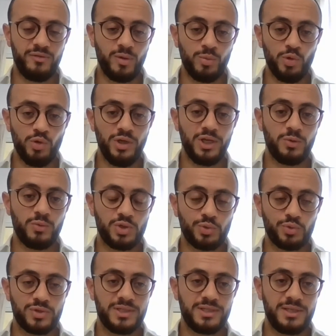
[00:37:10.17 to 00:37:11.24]
from unique
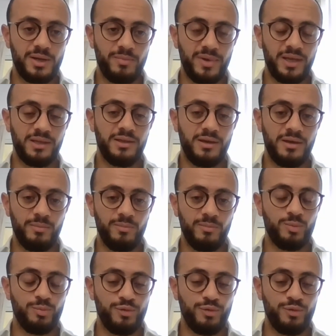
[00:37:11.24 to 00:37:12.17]
resources and make them